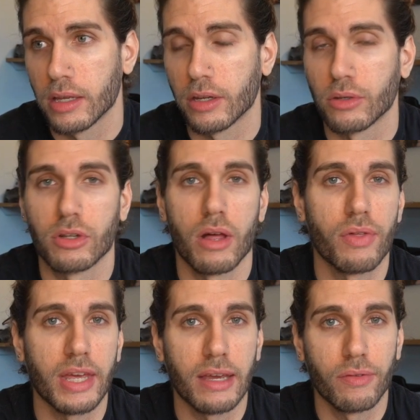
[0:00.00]
you know, start
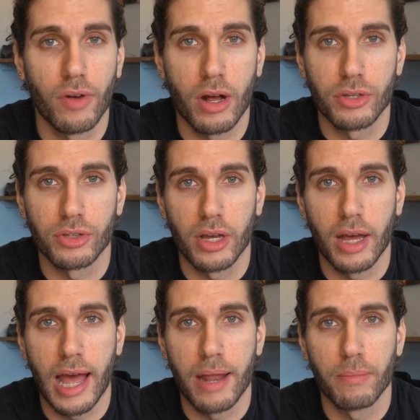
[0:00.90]
thinking
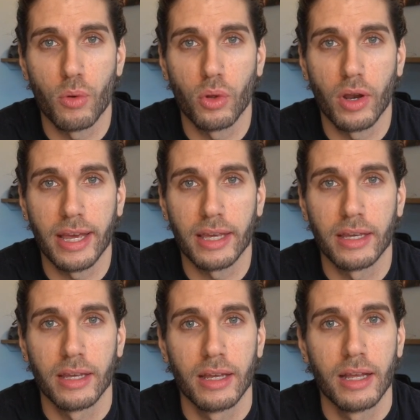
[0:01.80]
faster and more
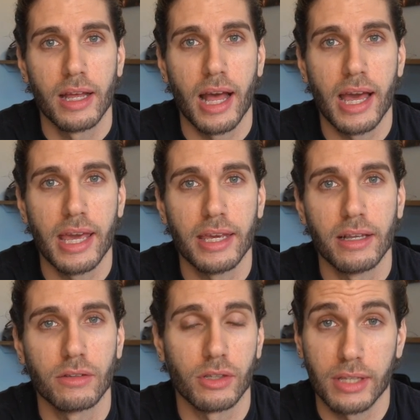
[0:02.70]
like a
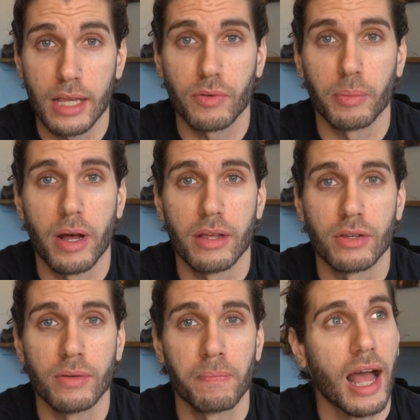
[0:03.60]
successful
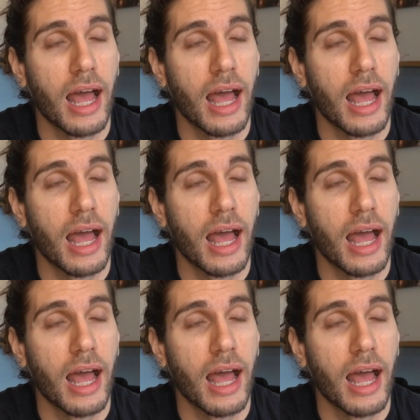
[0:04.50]
person.